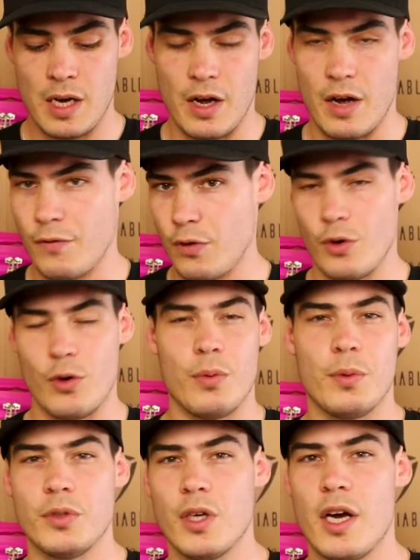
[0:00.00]
them for a
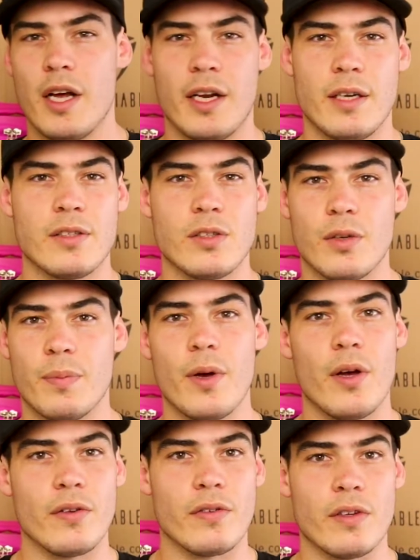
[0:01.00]
normal dieting sort of
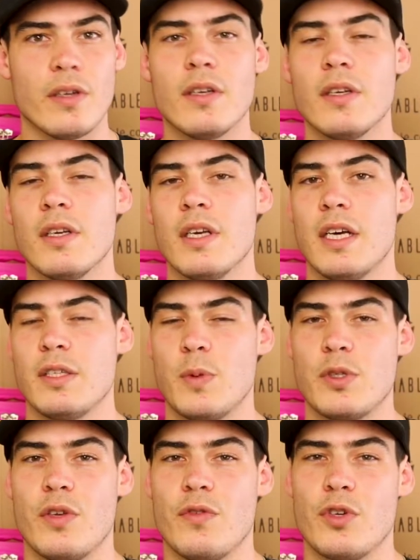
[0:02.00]
person,
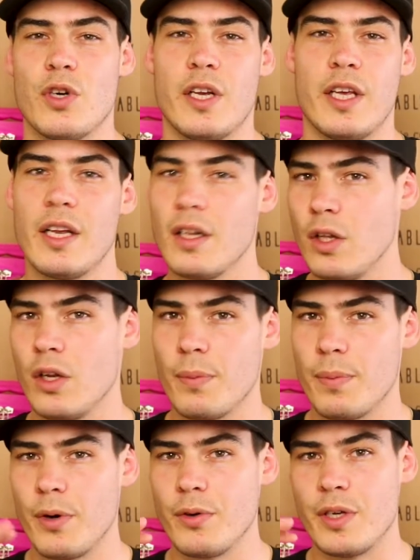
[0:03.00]
especially if you're trying to get a lot
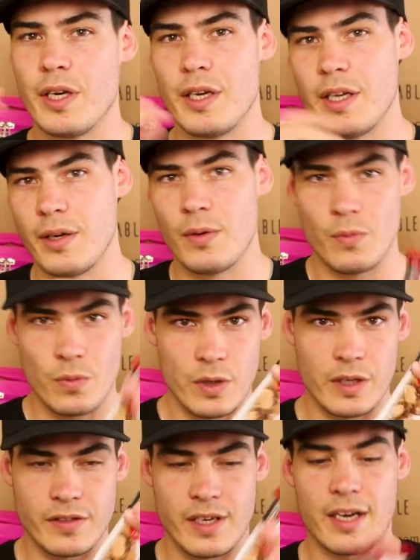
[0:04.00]
of protein in
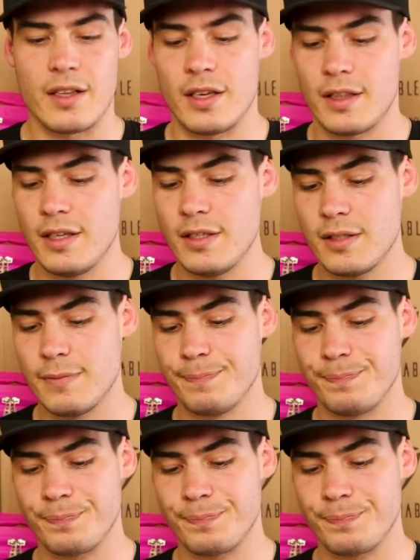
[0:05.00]
a snack like this.